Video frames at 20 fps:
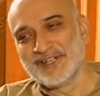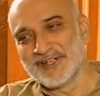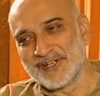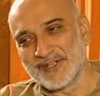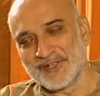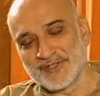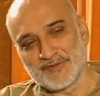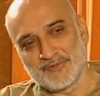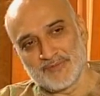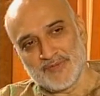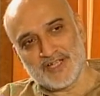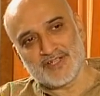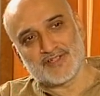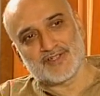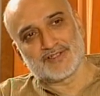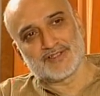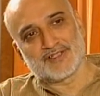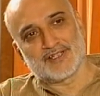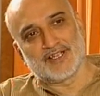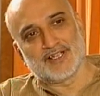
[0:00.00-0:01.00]
You know, you've
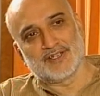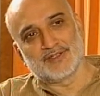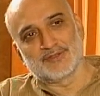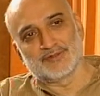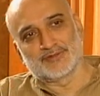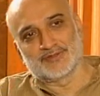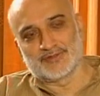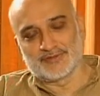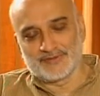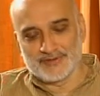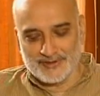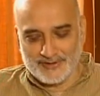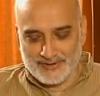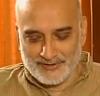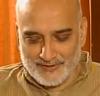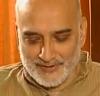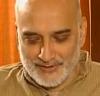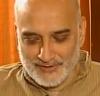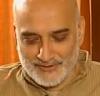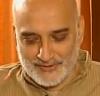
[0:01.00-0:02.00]
mentioned that how you're
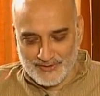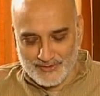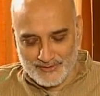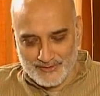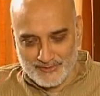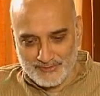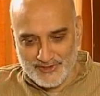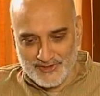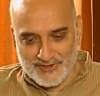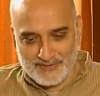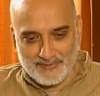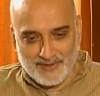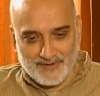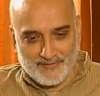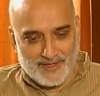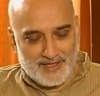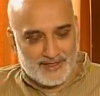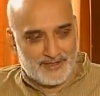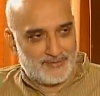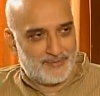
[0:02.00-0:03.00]
going to talk to Mr.
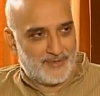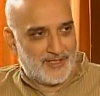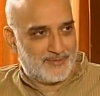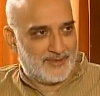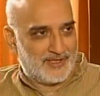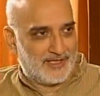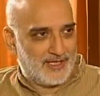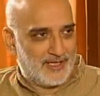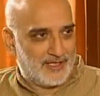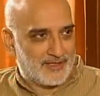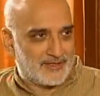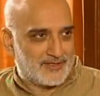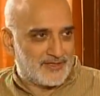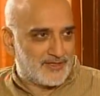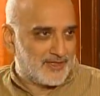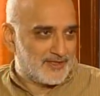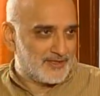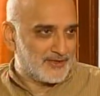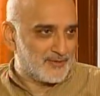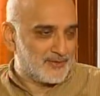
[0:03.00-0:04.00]
Pawar and maybe
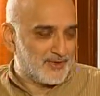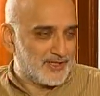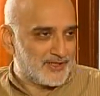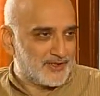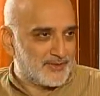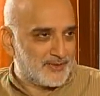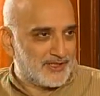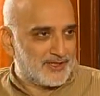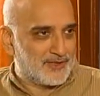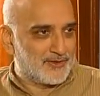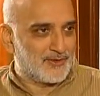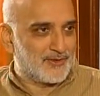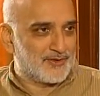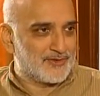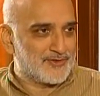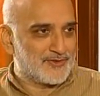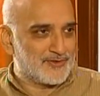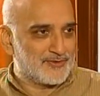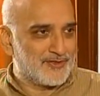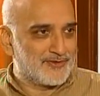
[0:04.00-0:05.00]
get, I don't know what, 20
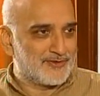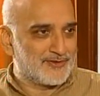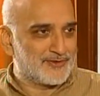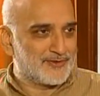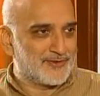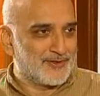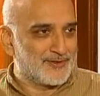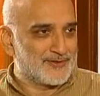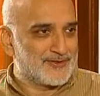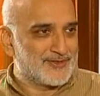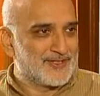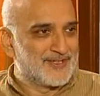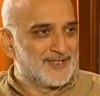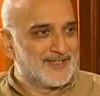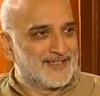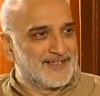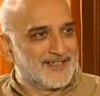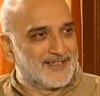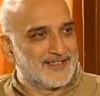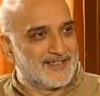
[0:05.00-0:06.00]
crores, 200 crores
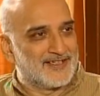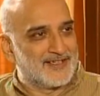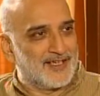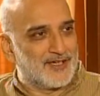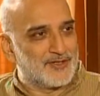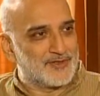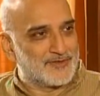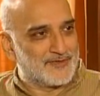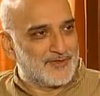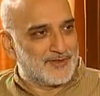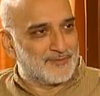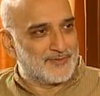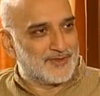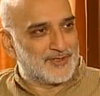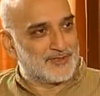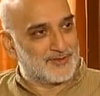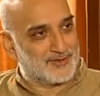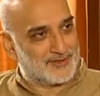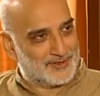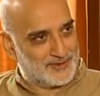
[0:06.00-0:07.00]
out of him
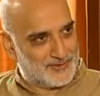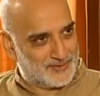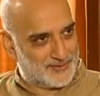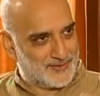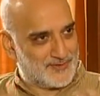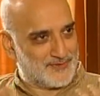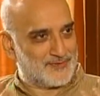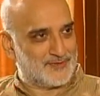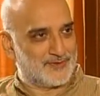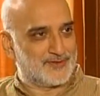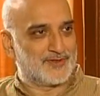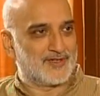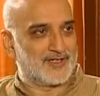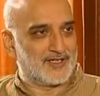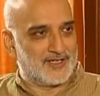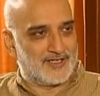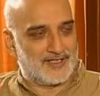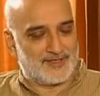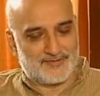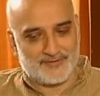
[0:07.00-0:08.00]
that you can use for
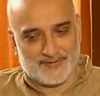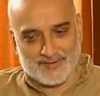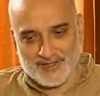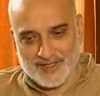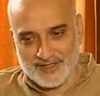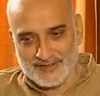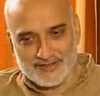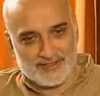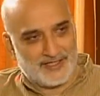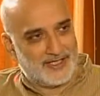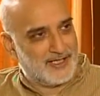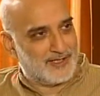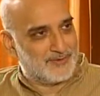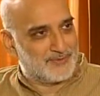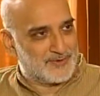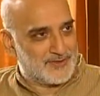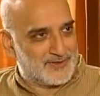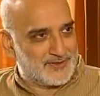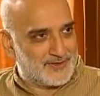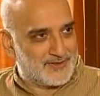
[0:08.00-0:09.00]
other
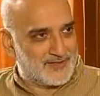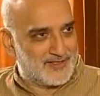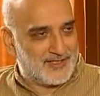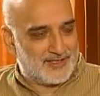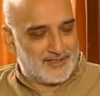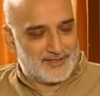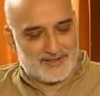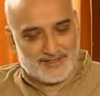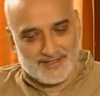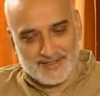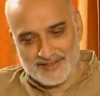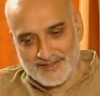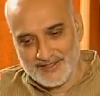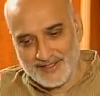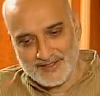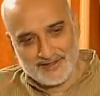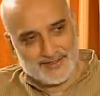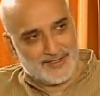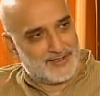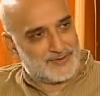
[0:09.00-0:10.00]
games
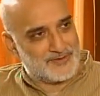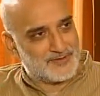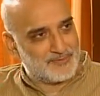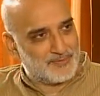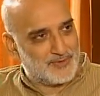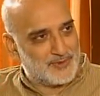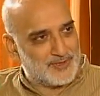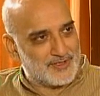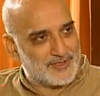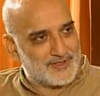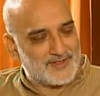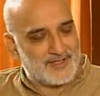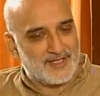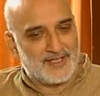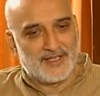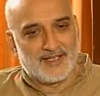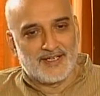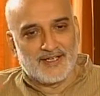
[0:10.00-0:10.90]
and sports.